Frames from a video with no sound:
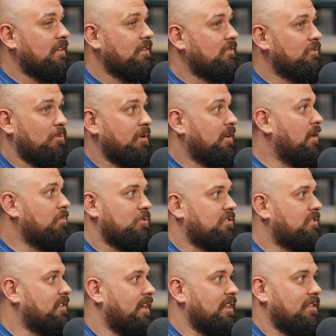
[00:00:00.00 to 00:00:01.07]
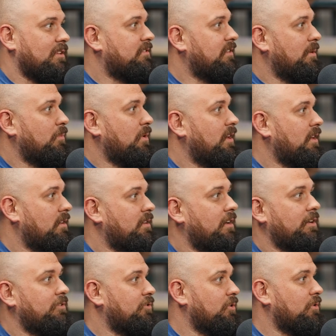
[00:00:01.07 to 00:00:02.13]
So I'm just cycle the same way I
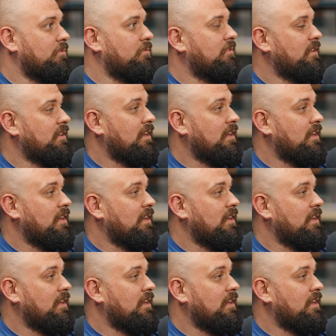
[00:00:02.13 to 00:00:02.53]
drove.